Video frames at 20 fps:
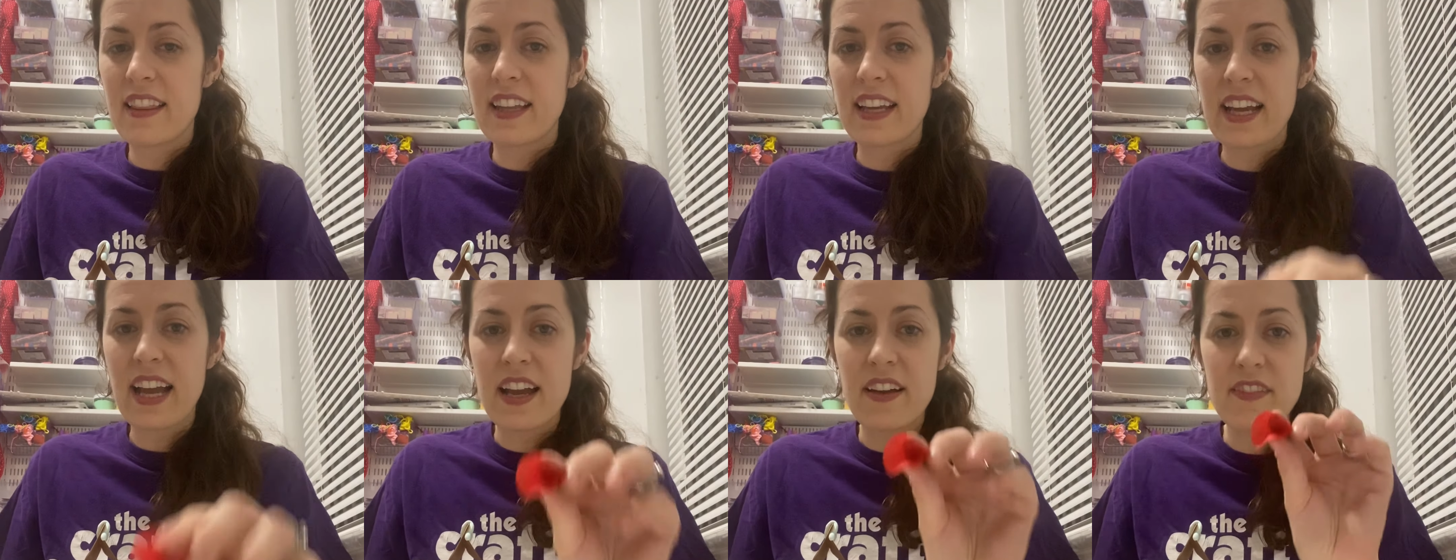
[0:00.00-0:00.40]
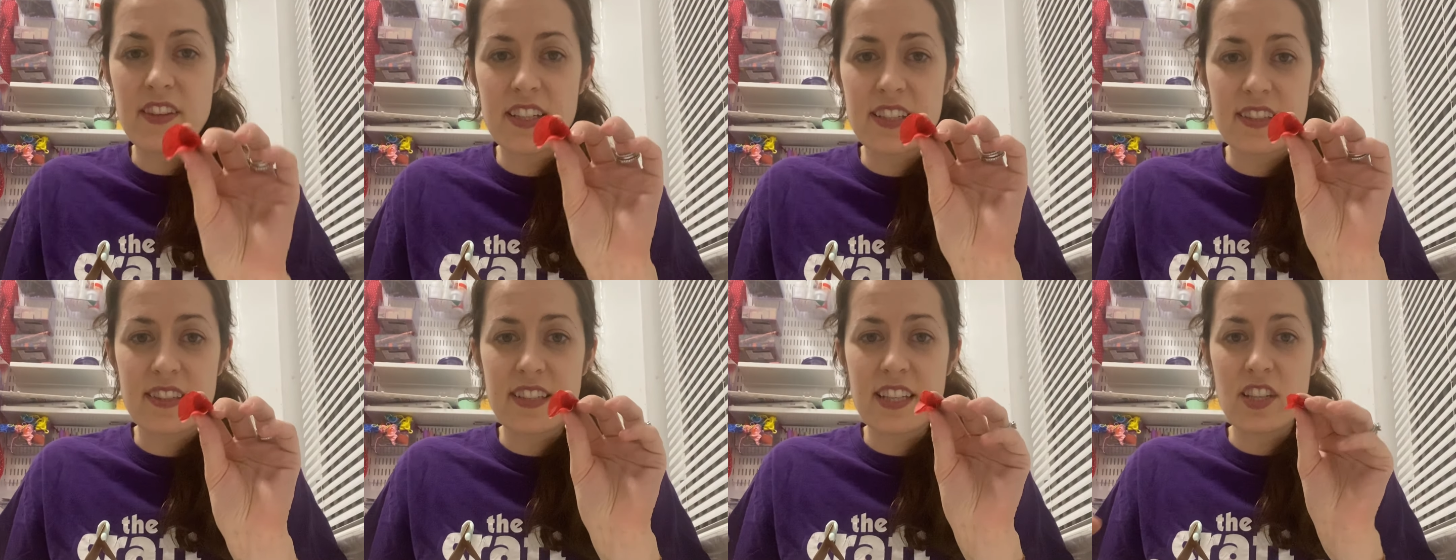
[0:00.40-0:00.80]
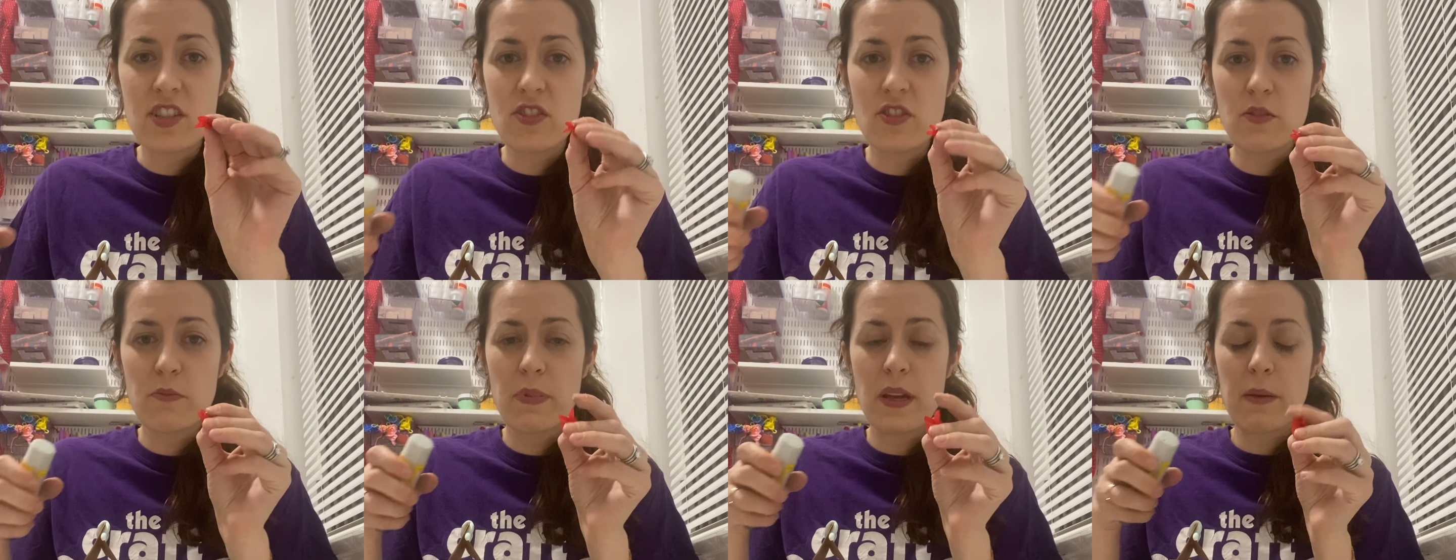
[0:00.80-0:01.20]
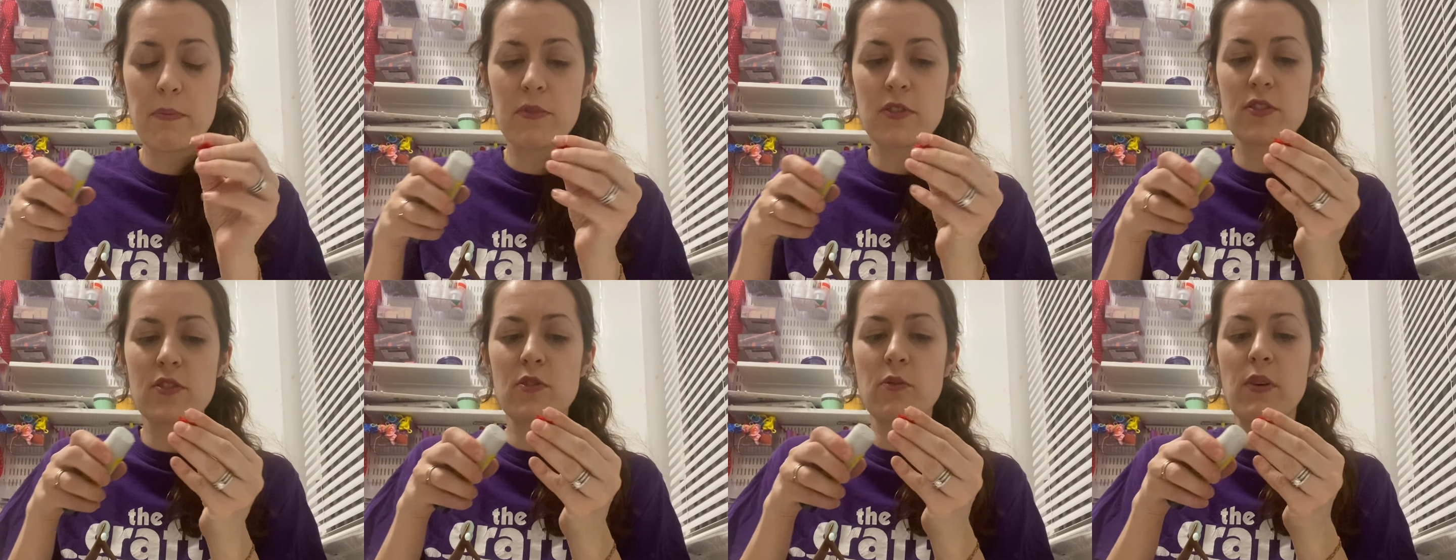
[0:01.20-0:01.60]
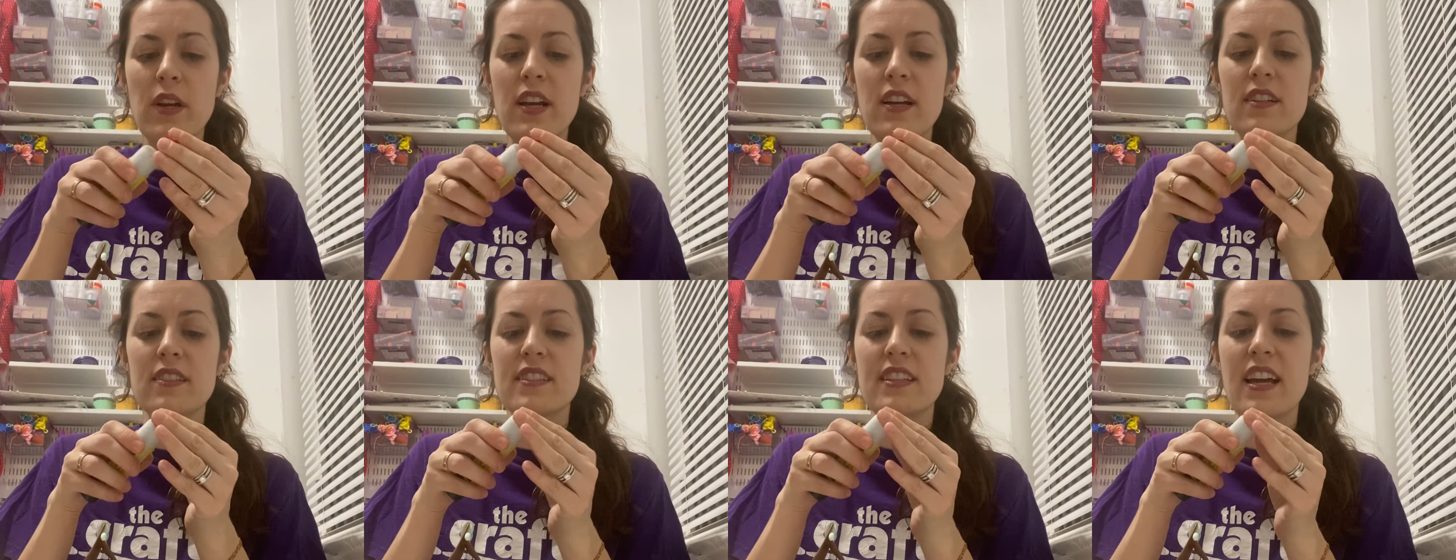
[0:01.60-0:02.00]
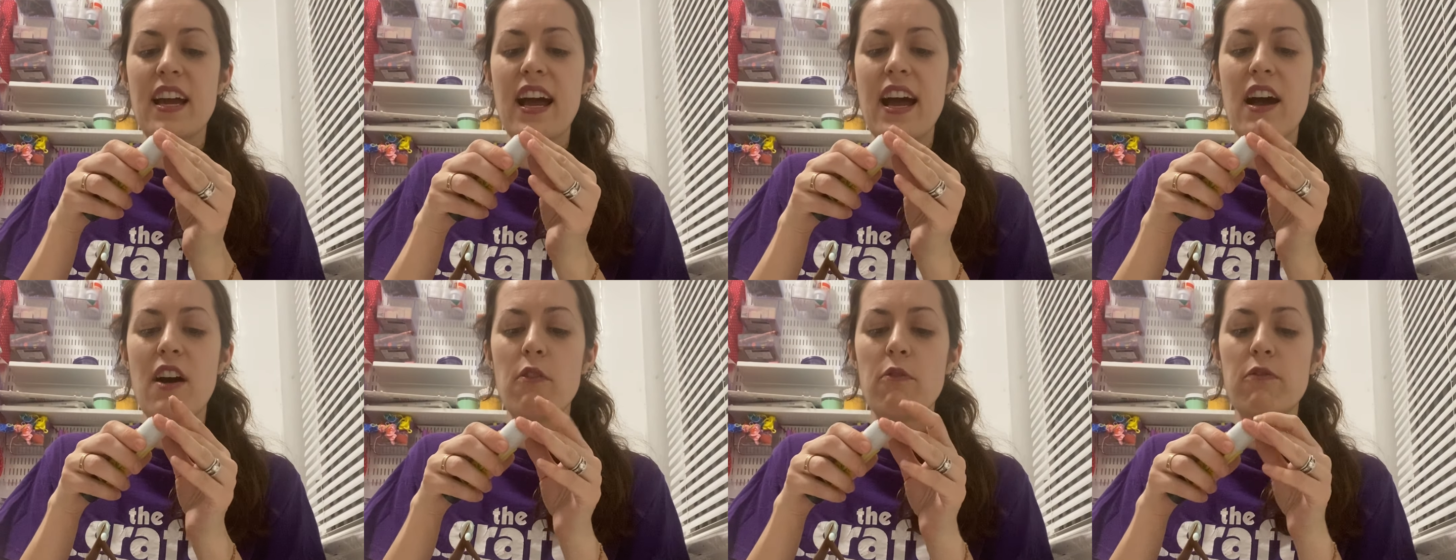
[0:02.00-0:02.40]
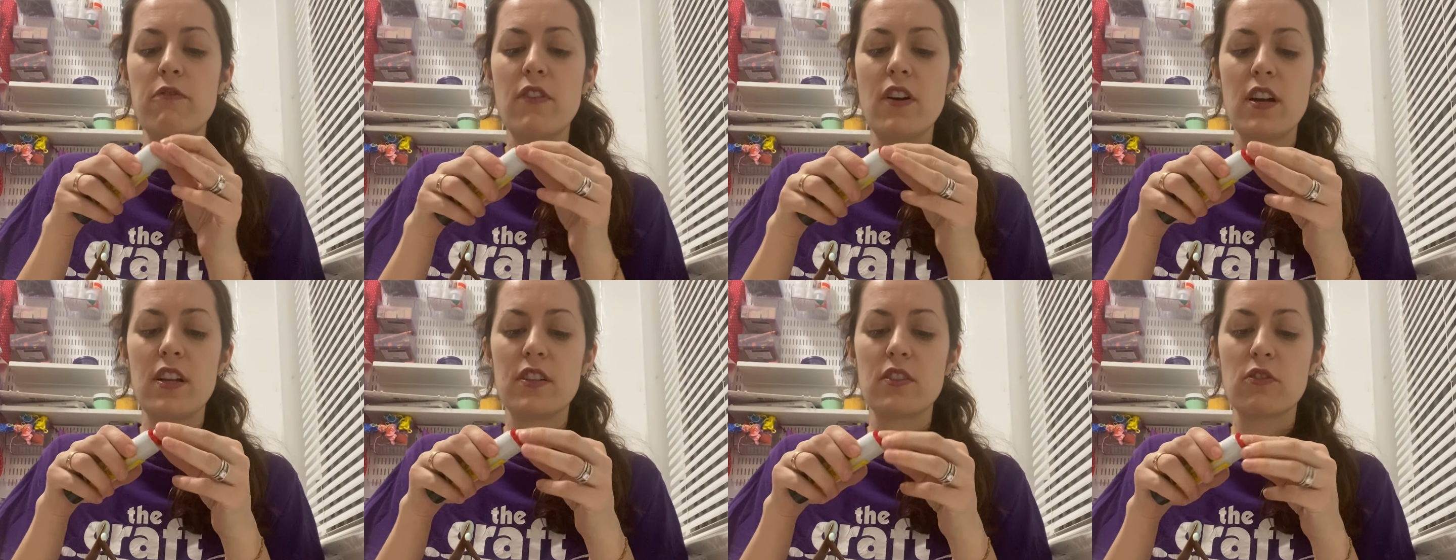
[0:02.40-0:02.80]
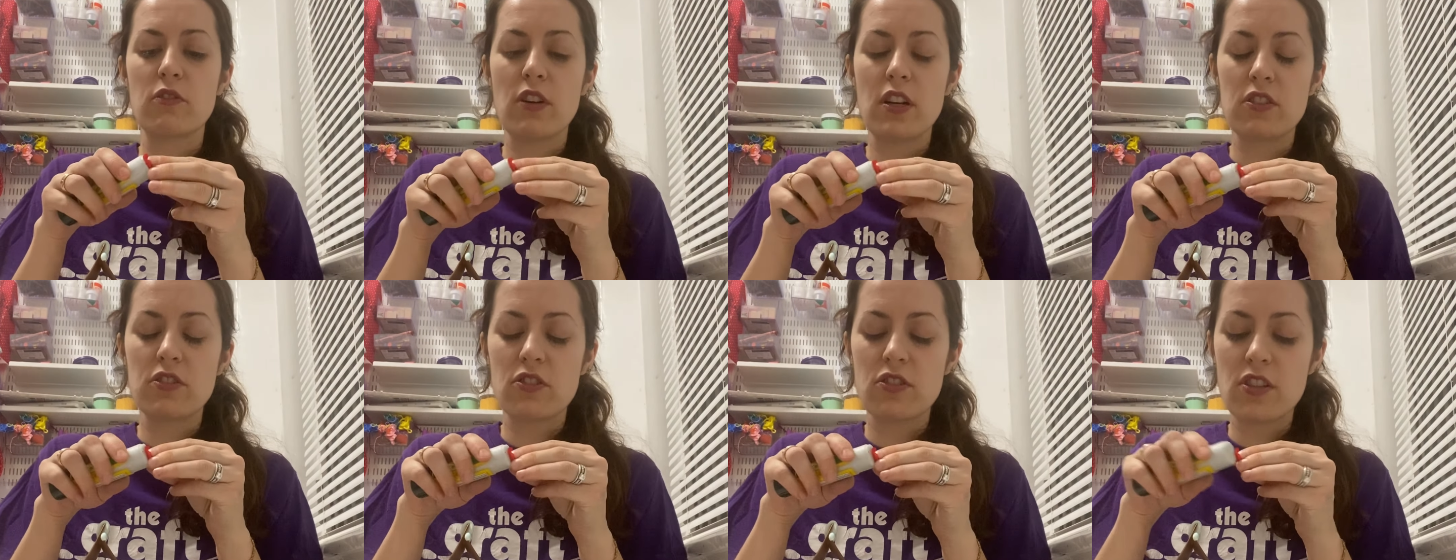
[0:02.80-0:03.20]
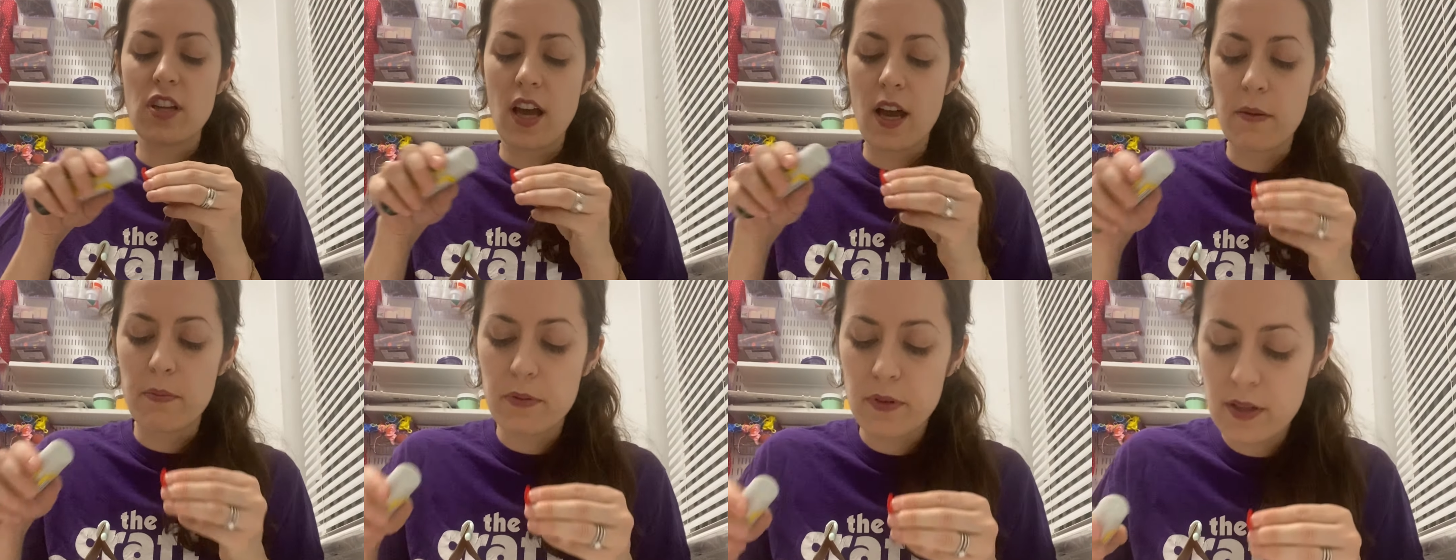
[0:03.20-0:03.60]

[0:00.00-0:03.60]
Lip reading: Like I have these tissue paper squares that, how fun, crunched up,